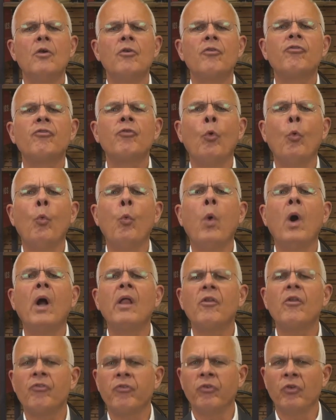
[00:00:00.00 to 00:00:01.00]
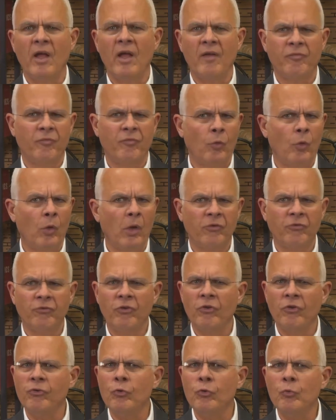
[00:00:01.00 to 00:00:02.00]
So what is left for us
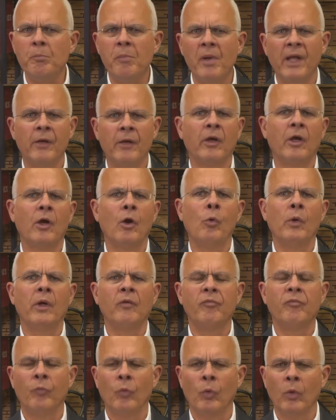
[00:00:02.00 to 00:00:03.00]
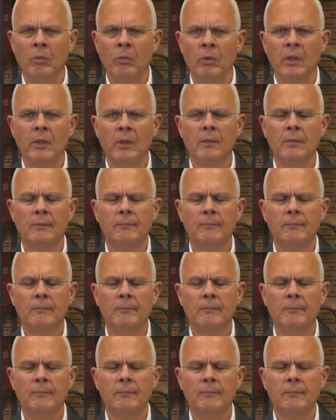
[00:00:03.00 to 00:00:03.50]
to do better going forward?